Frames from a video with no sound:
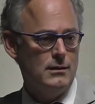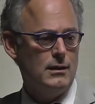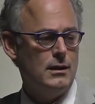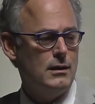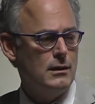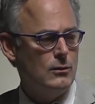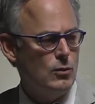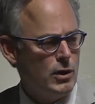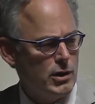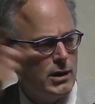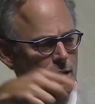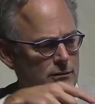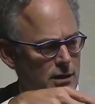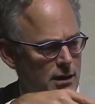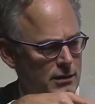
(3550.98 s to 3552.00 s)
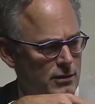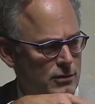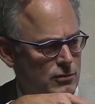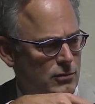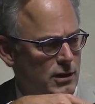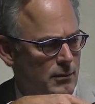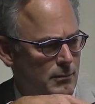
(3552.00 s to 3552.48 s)
Uh, what are you going to have tonight to
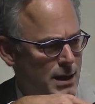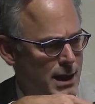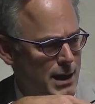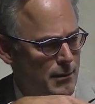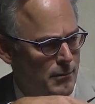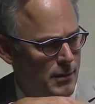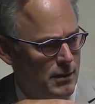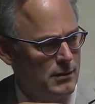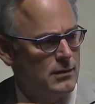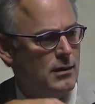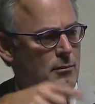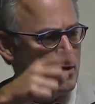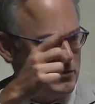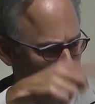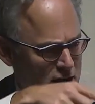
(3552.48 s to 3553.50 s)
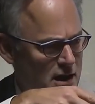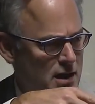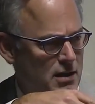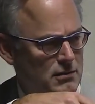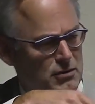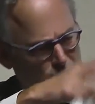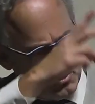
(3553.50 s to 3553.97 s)
drink, ma'am? A
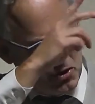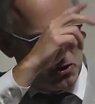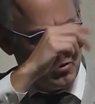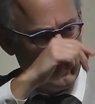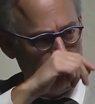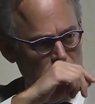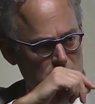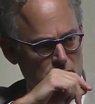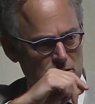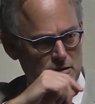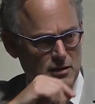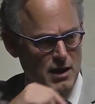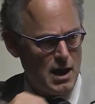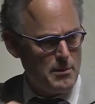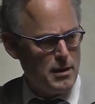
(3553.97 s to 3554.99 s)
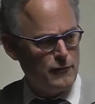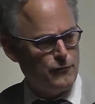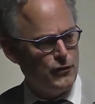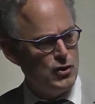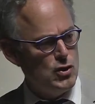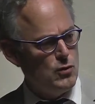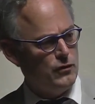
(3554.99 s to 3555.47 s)
martini? Good choice. How about
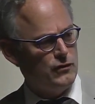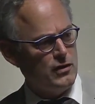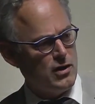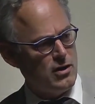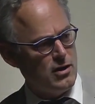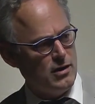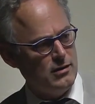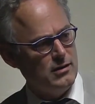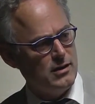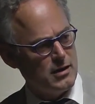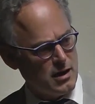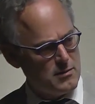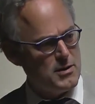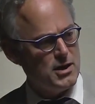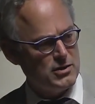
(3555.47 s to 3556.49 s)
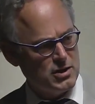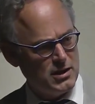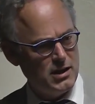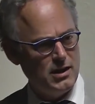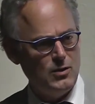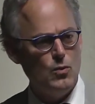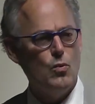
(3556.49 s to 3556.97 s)
for you, sir? Another
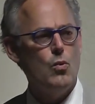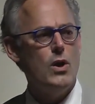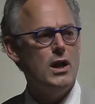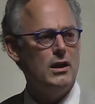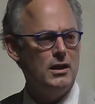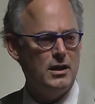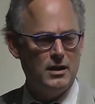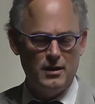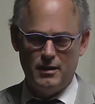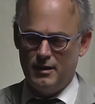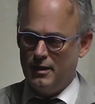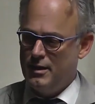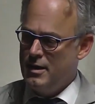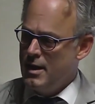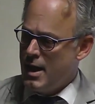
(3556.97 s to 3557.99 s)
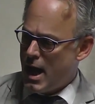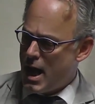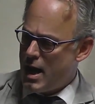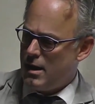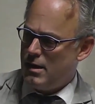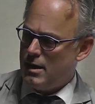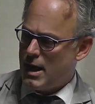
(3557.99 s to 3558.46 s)
martini? Well done.
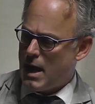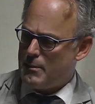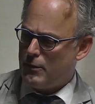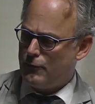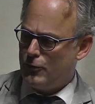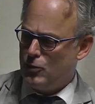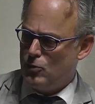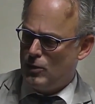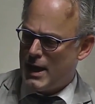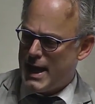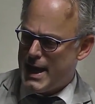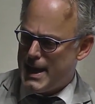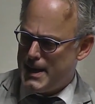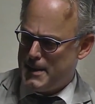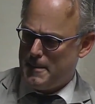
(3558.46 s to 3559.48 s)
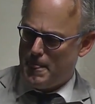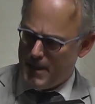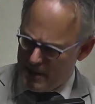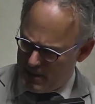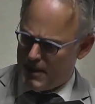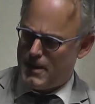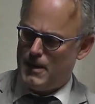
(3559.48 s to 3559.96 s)
Uh, how about for you, lad?
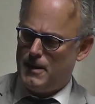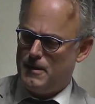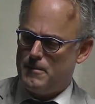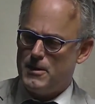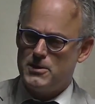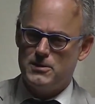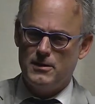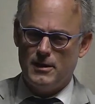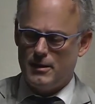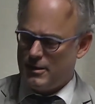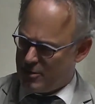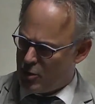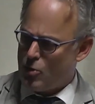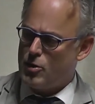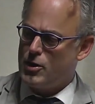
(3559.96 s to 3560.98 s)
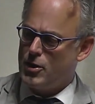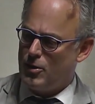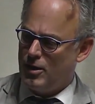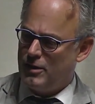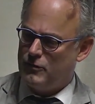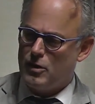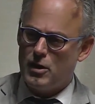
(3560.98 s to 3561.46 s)
Okay, uh, Coca
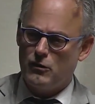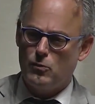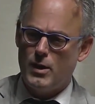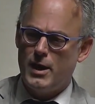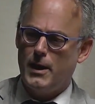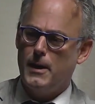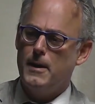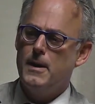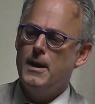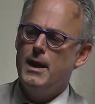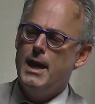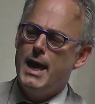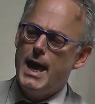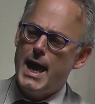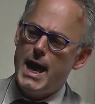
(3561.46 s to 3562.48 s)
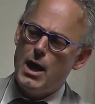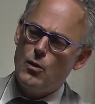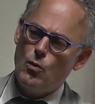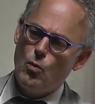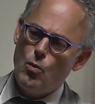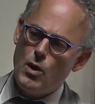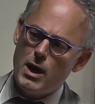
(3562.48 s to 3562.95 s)
Cola, it's on its way.
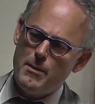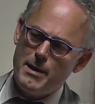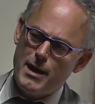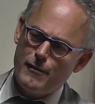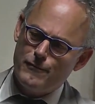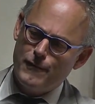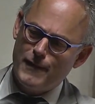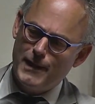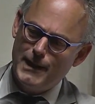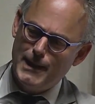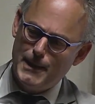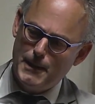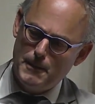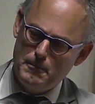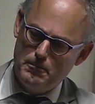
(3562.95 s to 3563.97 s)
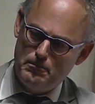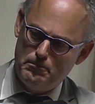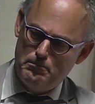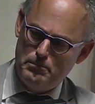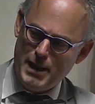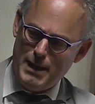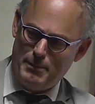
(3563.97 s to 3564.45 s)
And what about for the little
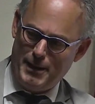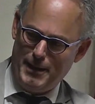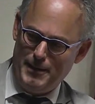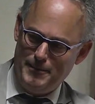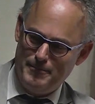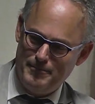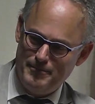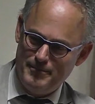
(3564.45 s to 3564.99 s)
baby?